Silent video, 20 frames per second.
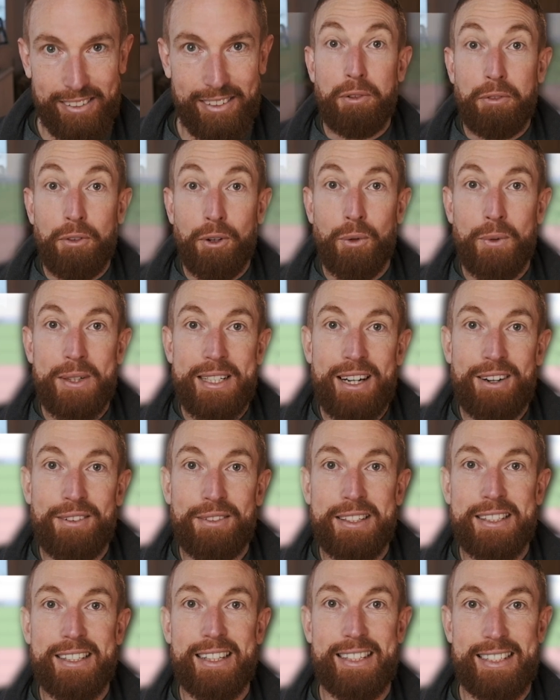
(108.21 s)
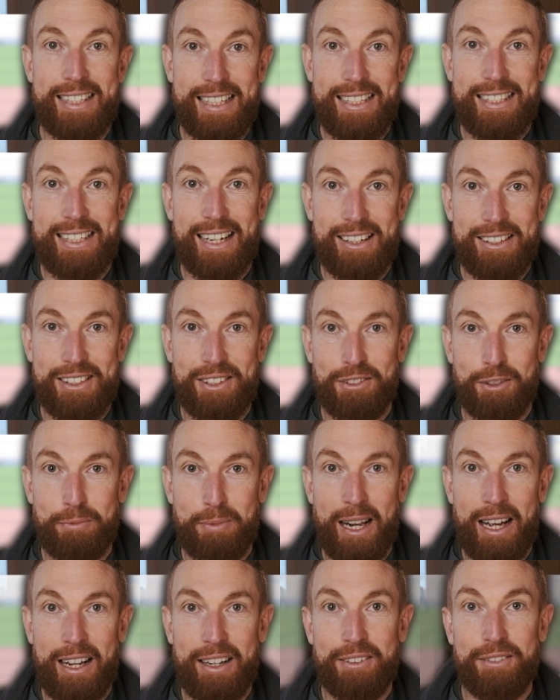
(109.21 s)
Before we delve into the details of the
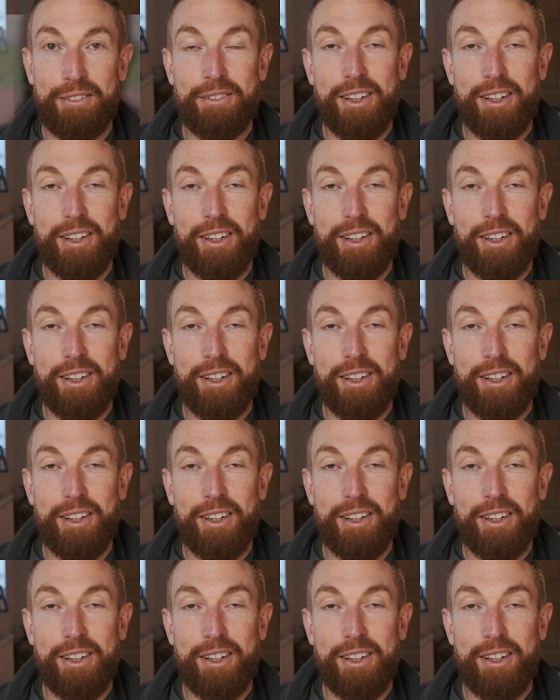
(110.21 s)
plan,